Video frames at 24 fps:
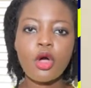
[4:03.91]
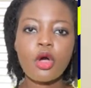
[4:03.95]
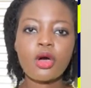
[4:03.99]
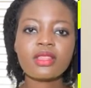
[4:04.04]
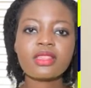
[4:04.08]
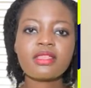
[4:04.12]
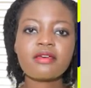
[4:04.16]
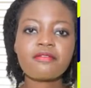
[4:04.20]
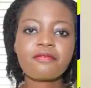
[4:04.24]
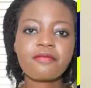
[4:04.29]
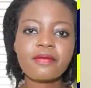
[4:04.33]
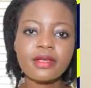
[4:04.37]

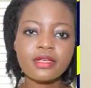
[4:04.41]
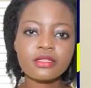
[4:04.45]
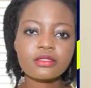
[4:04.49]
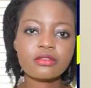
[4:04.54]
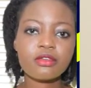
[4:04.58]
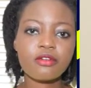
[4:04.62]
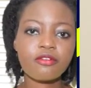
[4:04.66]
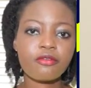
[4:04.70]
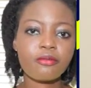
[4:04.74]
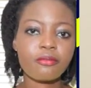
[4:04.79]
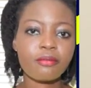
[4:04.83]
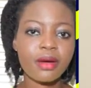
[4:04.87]
on the 1st
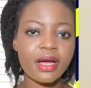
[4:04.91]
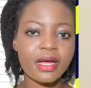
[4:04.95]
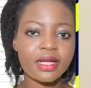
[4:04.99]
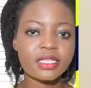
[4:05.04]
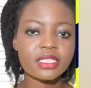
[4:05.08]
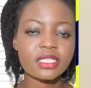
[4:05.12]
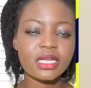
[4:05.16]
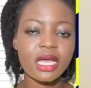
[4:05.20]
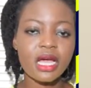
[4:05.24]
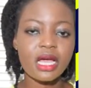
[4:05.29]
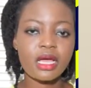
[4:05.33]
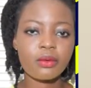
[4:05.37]
of March
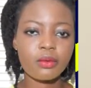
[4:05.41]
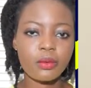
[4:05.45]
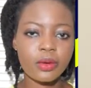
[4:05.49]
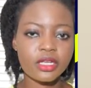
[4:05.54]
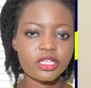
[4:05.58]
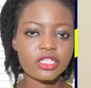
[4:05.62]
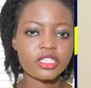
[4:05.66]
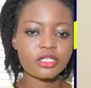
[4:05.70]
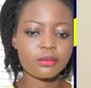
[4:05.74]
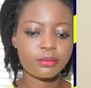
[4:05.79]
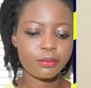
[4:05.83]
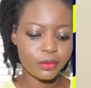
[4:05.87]

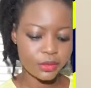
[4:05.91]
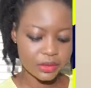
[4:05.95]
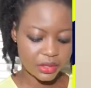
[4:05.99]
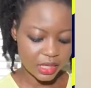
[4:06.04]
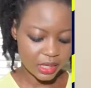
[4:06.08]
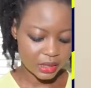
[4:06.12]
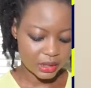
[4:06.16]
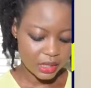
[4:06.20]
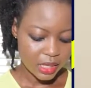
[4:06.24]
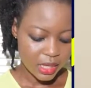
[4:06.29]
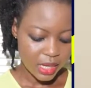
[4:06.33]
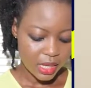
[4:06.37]
when she
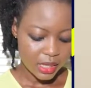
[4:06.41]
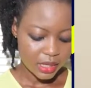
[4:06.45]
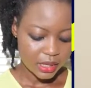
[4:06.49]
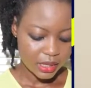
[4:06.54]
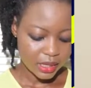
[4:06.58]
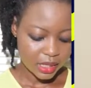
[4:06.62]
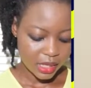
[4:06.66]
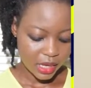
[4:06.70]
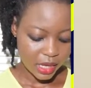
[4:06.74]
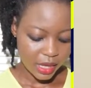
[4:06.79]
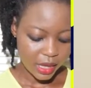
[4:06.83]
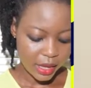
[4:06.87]
boarded
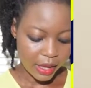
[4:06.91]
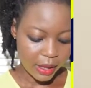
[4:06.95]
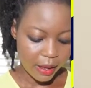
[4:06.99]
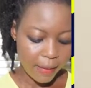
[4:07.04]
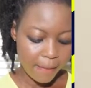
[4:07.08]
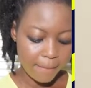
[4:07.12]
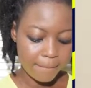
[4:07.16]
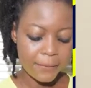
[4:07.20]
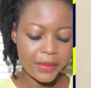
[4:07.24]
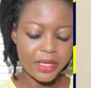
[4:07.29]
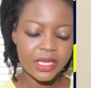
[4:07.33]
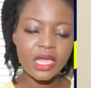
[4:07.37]
the
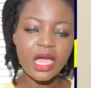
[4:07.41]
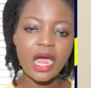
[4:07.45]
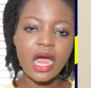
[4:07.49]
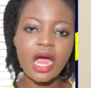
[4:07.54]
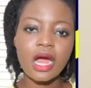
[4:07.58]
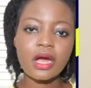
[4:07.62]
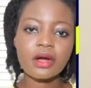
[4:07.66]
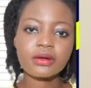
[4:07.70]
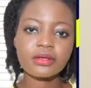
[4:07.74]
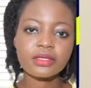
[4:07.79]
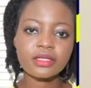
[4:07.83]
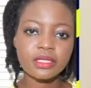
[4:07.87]

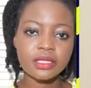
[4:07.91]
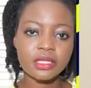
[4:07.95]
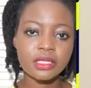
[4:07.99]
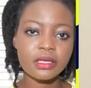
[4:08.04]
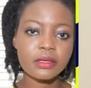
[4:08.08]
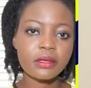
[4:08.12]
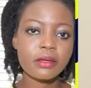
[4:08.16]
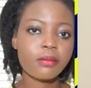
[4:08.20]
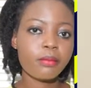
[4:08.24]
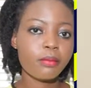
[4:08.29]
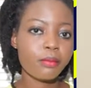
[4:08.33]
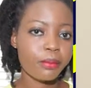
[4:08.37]

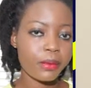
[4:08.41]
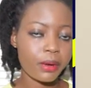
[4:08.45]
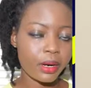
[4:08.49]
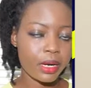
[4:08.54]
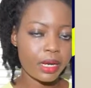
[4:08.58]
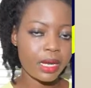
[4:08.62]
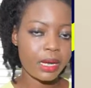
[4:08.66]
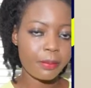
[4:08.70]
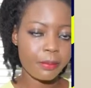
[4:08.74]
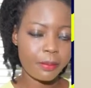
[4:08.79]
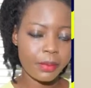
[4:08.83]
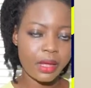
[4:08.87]
BRT
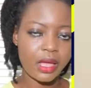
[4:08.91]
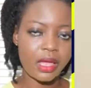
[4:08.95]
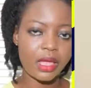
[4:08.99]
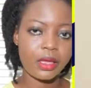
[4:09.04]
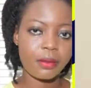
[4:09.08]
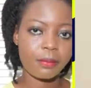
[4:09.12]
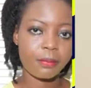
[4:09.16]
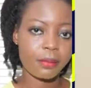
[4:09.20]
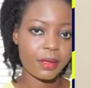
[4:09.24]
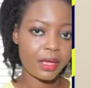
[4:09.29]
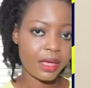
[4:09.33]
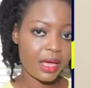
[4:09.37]

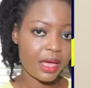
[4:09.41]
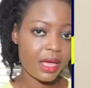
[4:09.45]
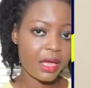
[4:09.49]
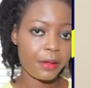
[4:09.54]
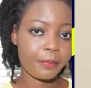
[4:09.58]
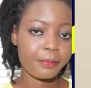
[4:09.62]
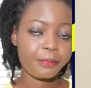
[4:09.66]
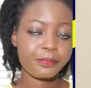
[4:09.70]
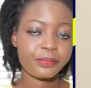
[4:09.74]
um, car,